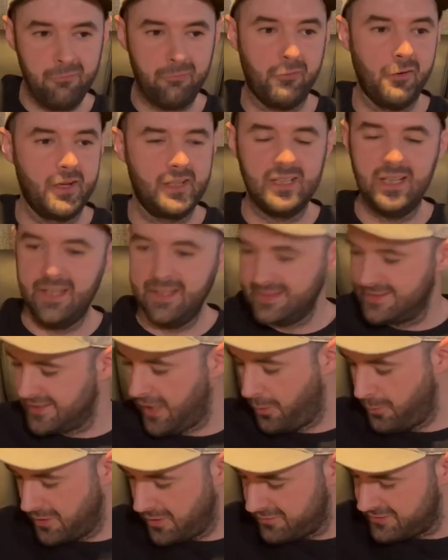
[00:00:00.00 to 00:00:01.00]
for a clean
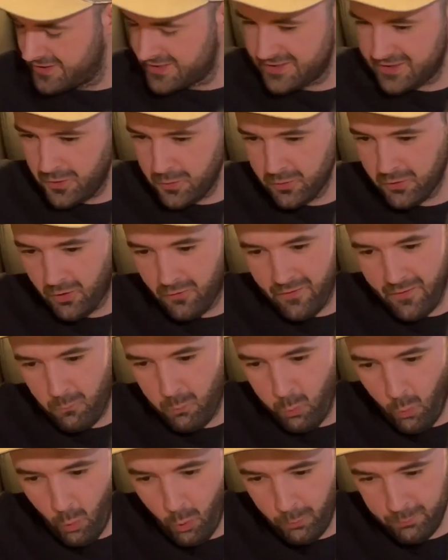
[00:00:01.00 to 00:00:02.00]
tone, you've still got the
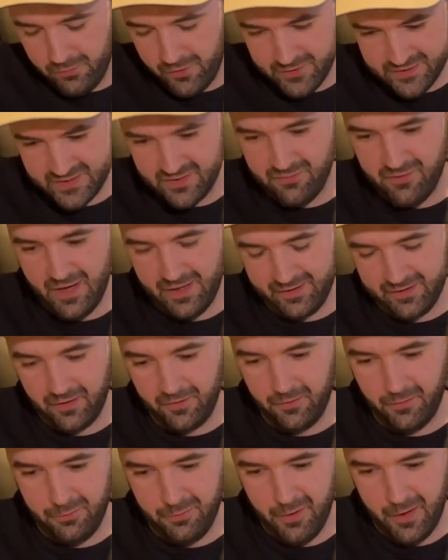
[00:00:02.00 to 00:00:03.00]
warmness of it
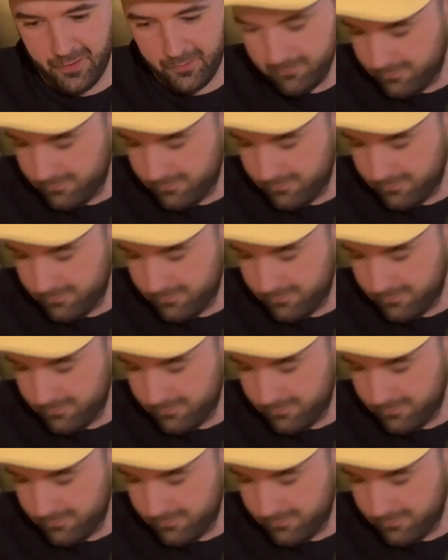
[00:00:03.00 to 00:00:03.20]
kind of thing,